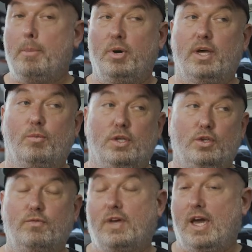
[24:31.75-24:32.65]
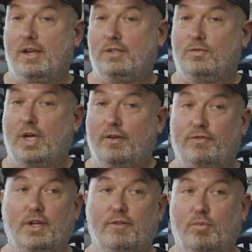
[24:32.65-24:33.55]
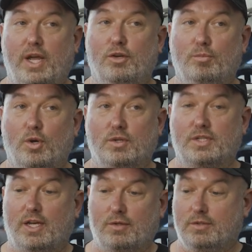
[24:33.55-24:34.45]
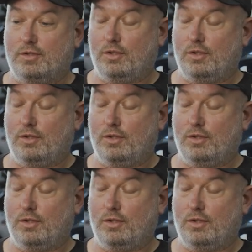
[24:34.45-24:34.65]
But what you've got is you've got a fleet of brand new motorcycles.